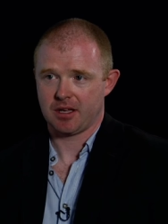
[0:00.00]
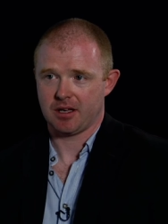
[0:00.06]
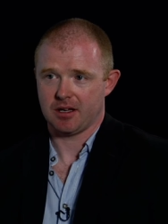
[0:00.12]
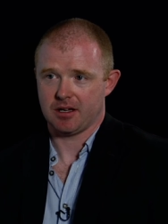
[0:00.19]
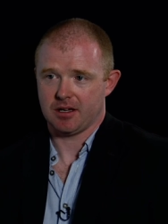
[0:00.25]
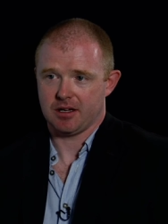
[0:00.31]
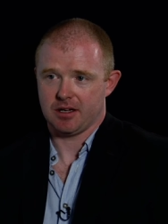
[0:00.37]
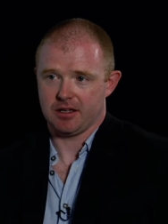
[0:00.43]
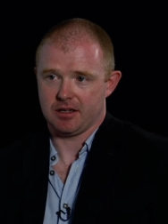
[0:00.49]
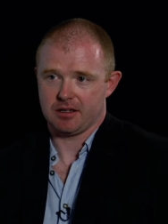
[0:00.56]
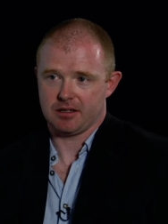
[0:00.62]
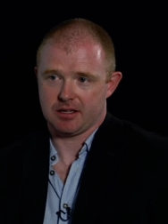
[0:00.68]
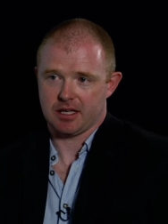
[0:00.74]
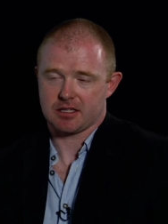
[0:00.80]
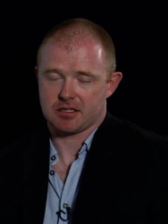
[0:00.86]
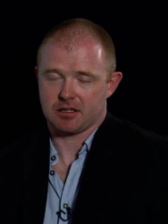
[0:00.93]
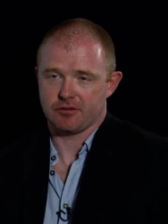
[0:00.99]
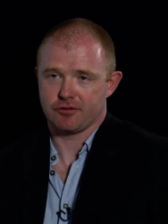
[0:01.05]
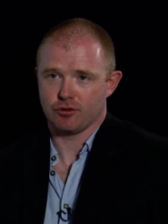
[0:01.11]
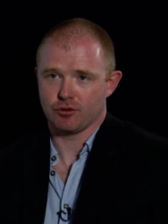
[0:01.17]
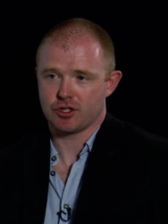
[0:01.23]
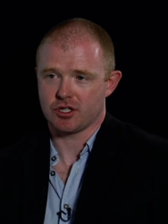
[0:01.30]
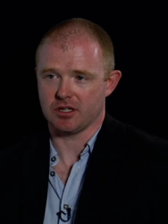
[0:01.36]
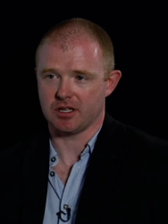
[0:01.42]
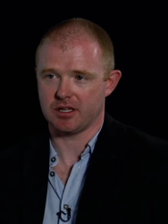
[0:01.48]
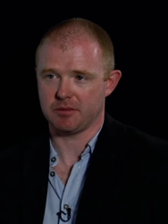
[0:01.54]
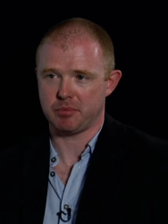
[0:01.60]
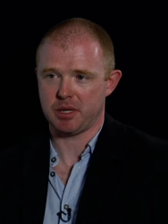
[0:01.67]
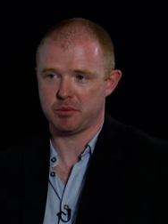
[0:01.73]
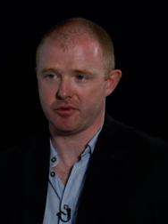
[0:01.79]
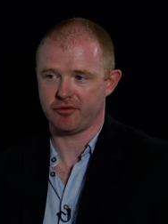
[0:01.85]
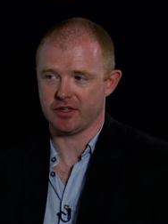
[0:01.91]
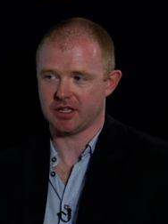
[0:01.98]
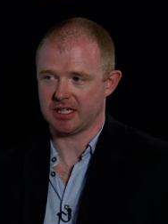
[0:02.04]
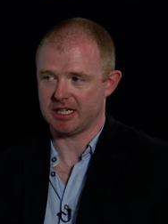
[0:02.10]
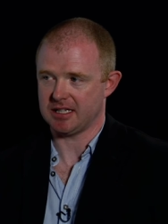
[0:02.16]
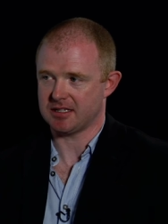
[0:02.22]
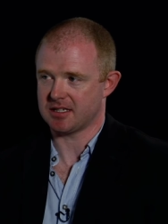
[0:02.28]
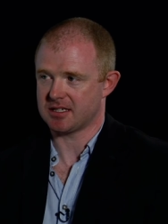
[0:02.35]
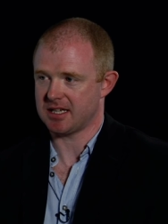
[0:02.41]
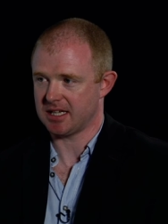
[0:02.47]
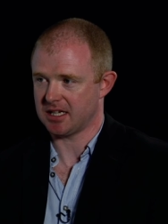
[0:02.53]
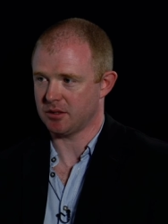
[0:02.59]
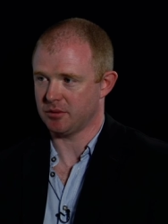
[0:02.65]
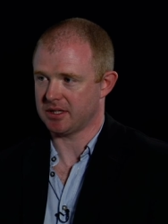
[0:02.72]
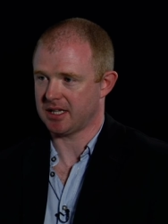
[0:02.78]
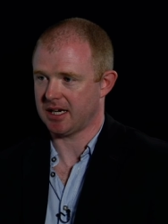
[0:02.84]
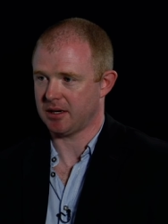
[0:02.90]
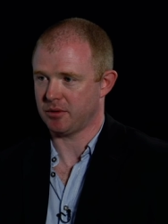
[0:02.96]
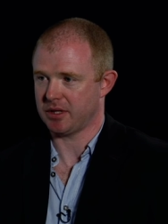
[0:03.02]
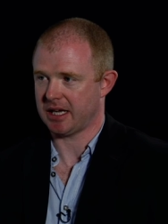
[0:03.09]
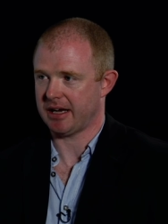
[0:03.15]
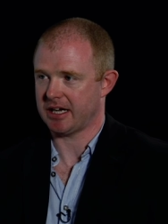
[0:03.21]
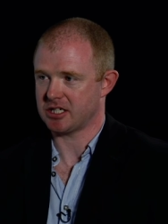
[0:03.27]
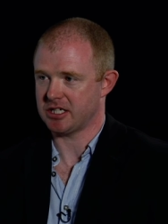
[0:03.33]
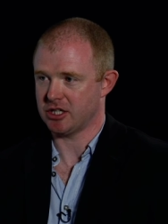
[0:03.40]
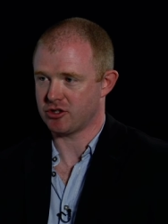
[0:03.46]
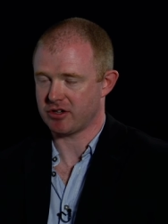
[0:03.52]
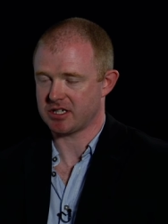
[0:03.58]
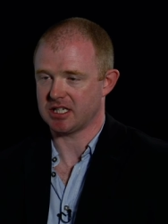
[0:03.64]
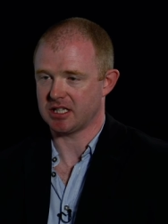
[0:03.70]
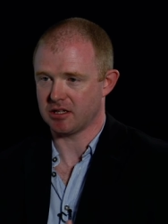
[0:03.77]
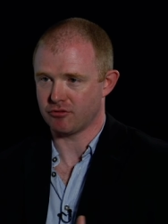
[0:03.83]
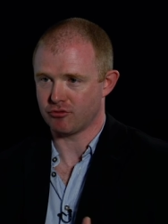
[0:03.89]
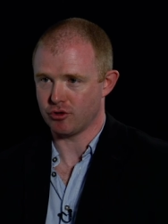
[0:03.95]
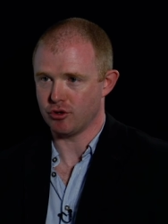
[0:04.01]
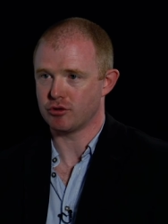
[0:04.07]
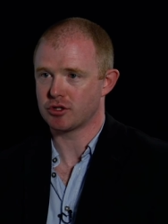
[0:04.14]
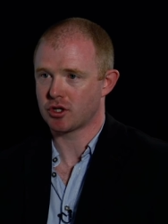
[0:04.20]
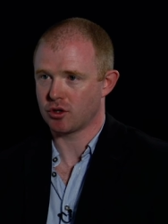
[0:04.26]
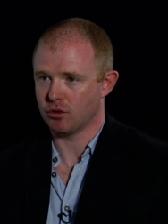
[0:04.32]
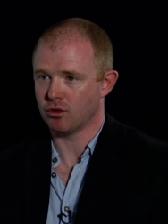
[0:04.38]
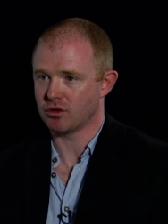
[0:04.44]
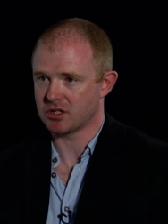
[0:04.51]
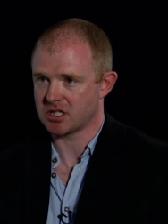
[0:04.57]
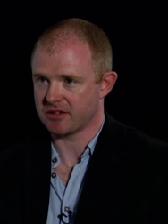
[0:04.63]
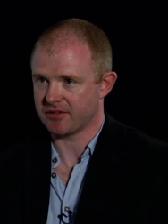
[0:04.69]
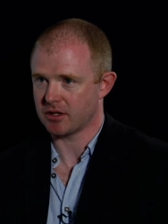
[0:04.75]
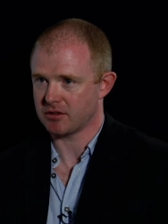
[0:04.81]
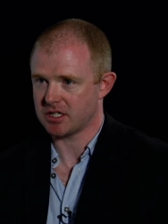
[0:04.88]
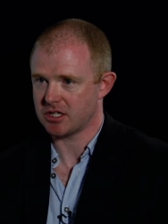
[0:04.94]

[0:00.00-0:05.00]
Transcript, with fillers: Uh, and that's unfortunate. People feel the need to tinker with that without actually addressing the root causes of those